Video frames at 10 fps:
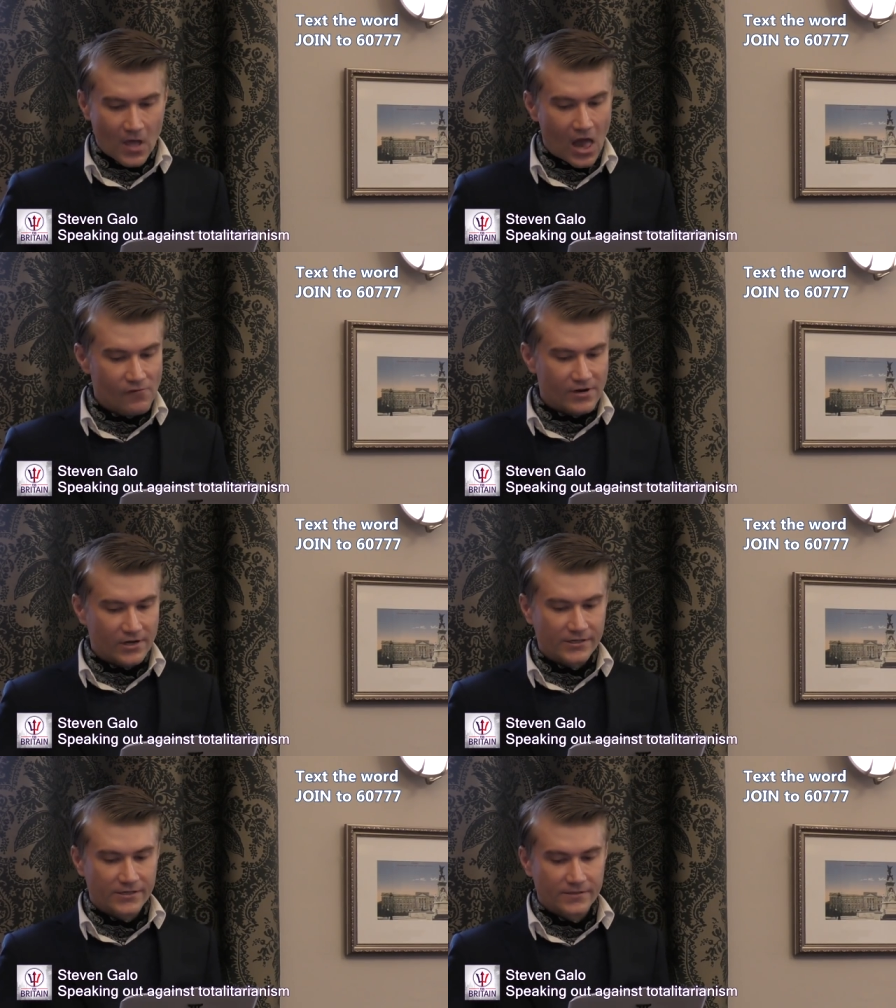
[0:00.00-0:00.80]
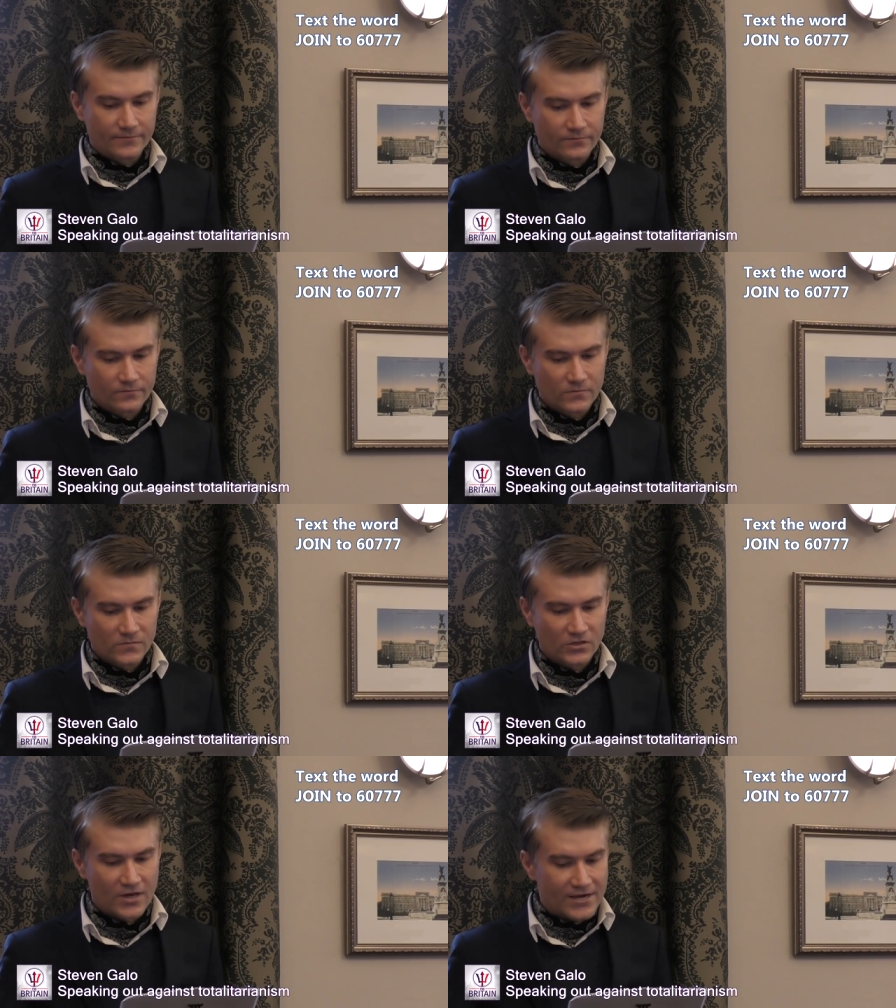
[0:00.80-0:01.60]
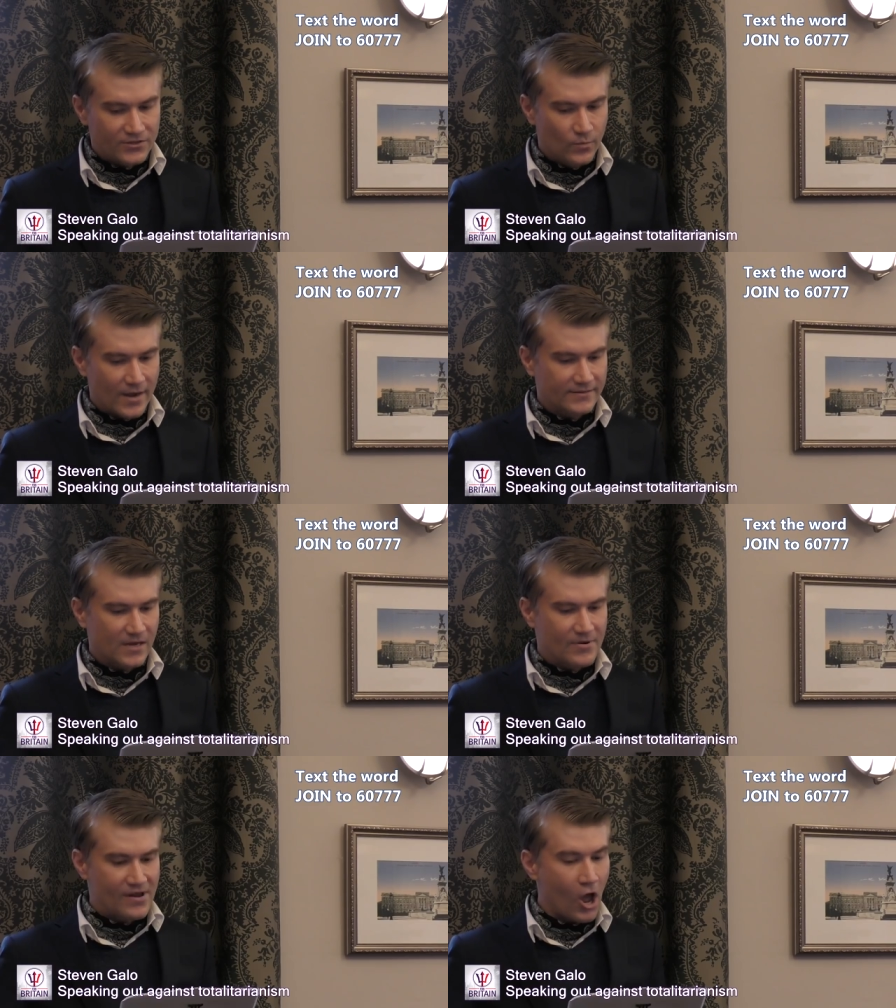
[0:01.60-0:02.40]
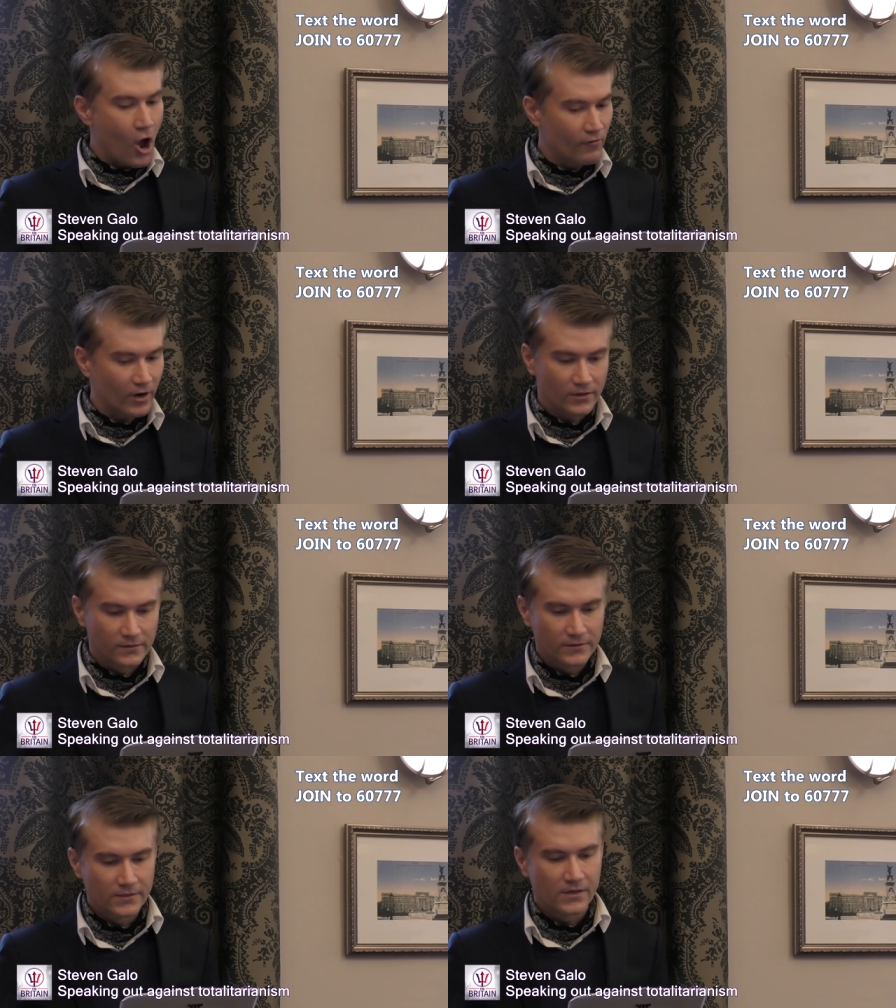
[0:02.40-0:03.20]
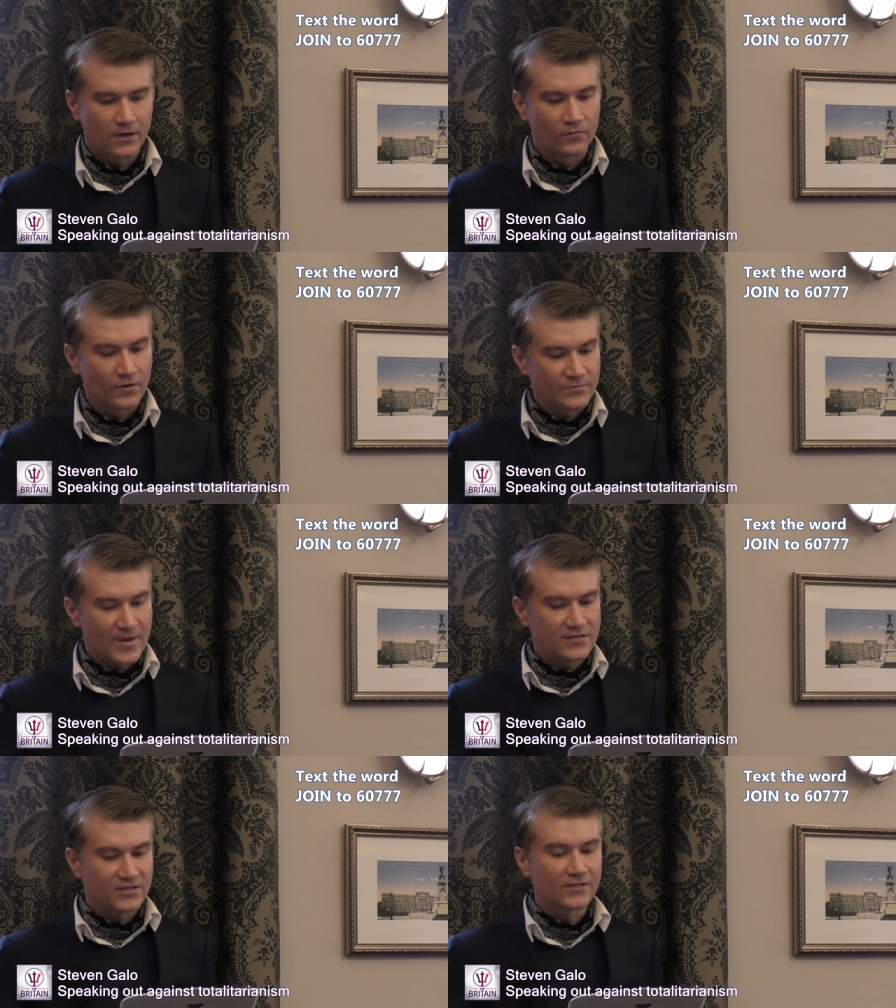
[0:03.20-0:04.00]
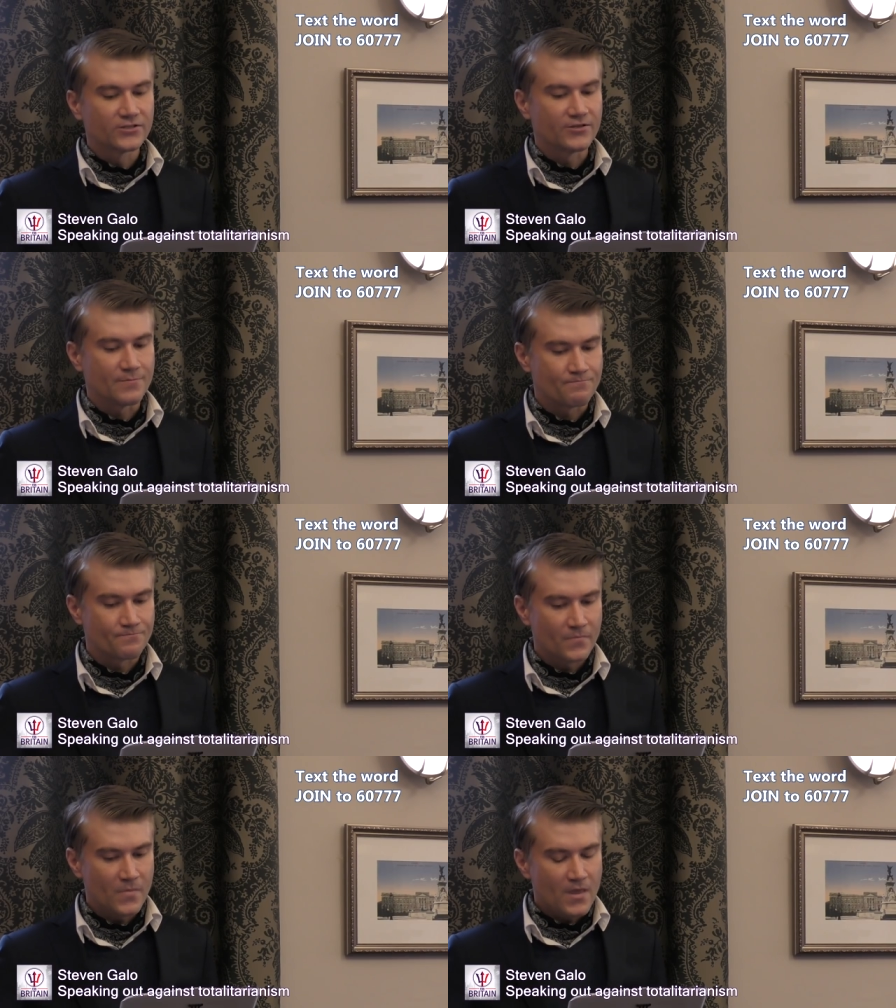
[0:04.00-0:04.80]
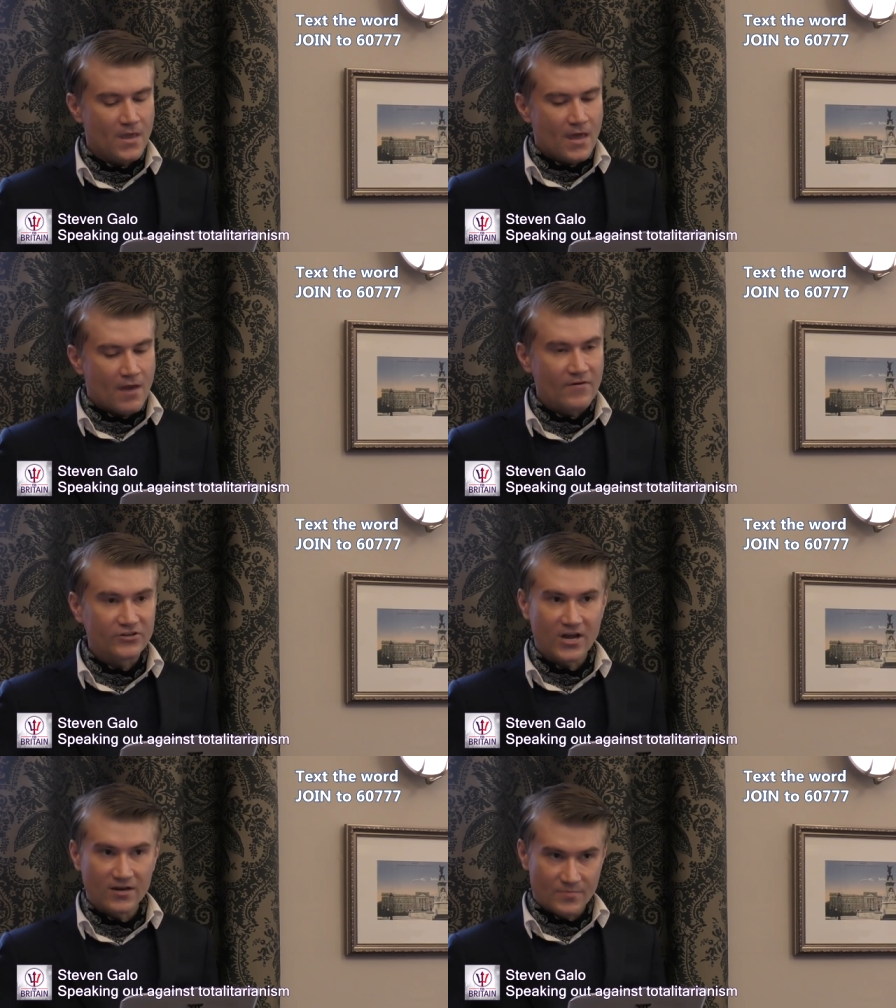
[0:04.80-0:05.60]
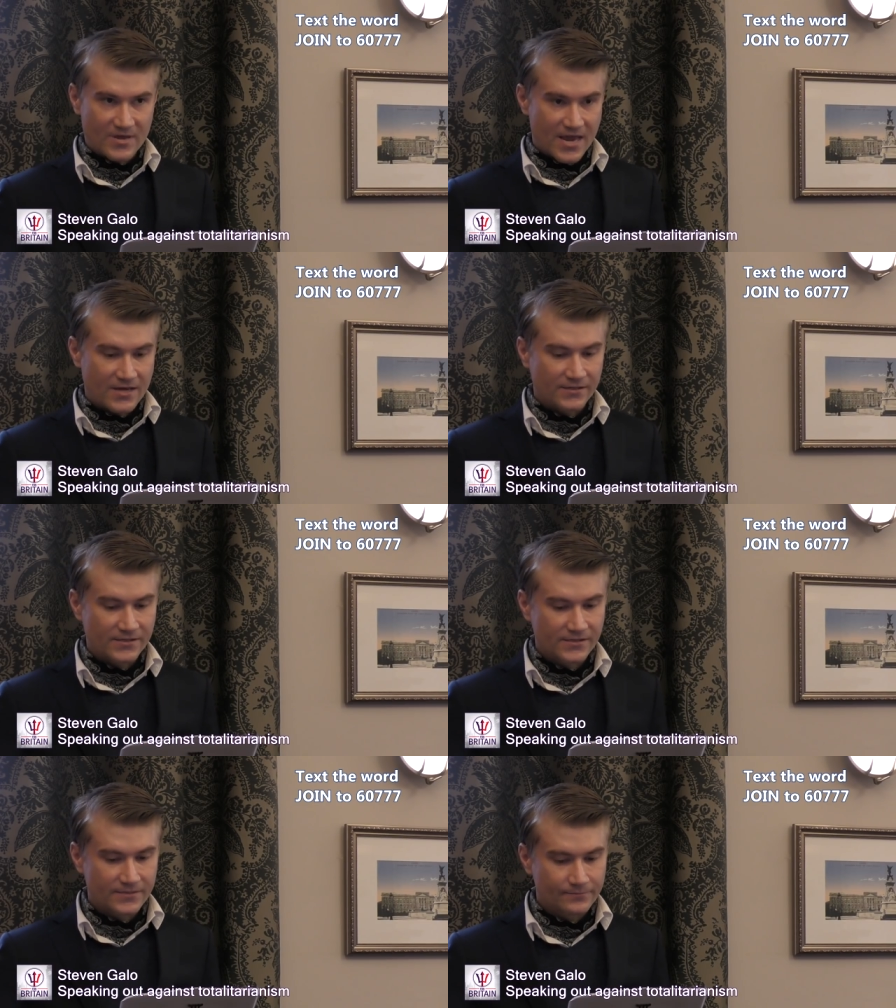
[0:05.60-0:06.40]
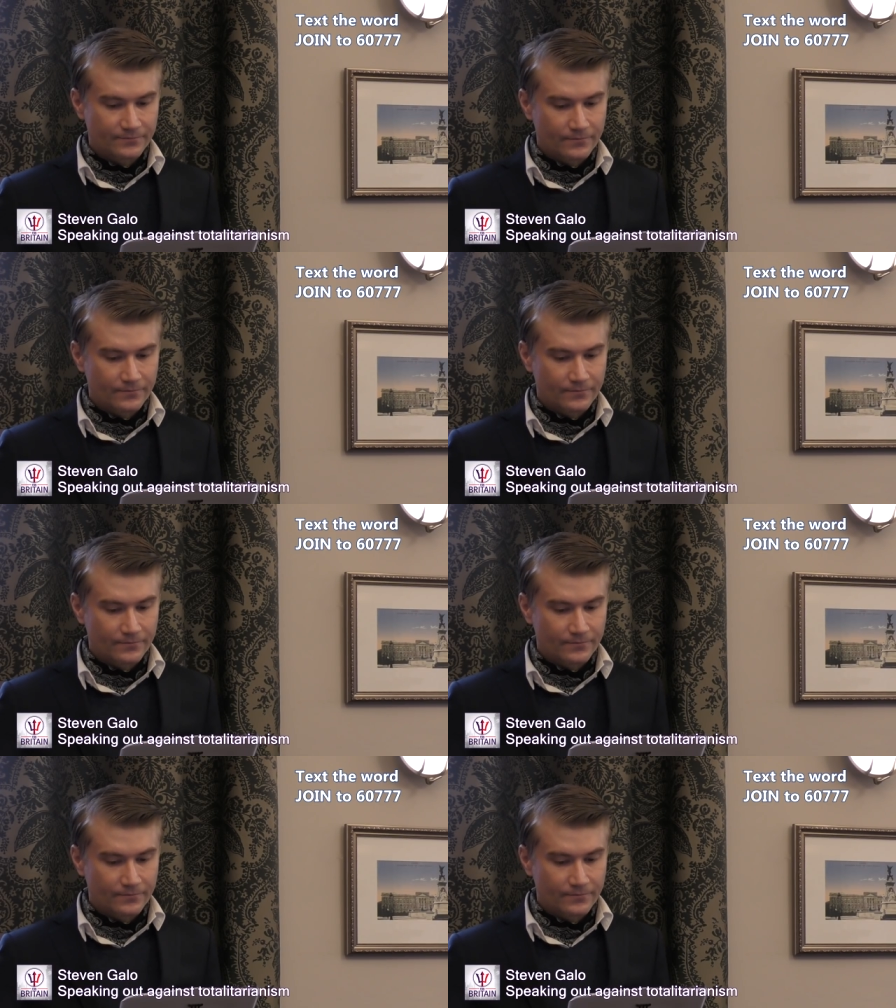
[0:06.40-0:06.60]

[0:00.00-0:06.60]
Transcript: Overnight, the nation wakes up in a horror of what is being done to them. A witch hunt begins